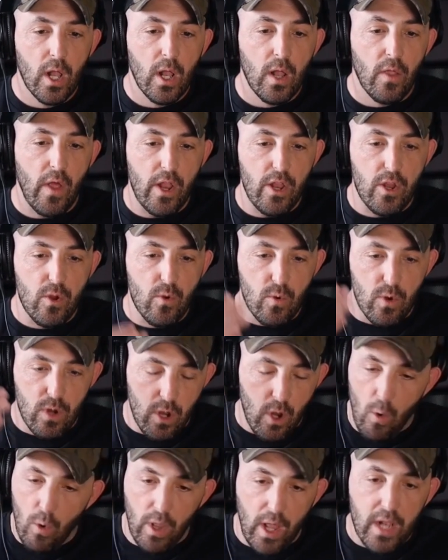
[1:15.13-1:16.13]
that you know,
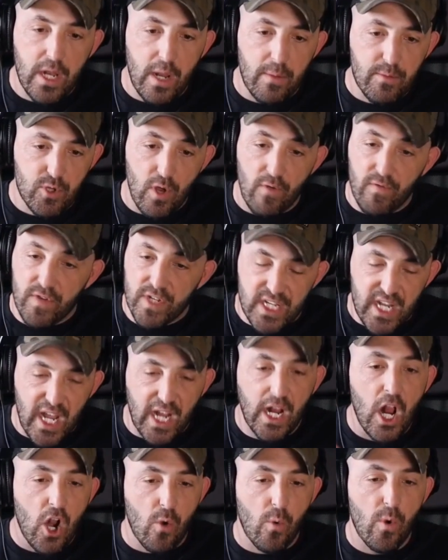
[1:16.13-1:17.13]
a lot of times you have a
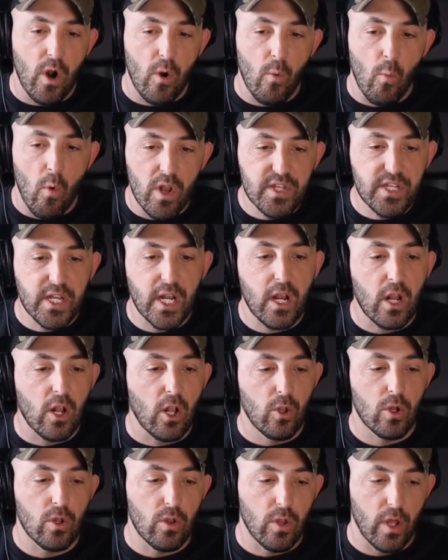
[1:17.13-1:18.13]
second career. What is that going to
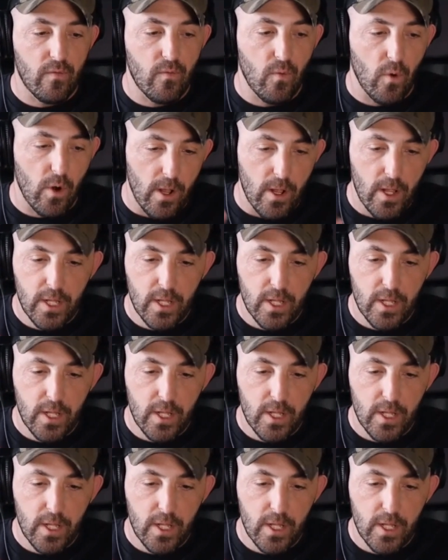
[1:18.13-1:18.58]
look like for you?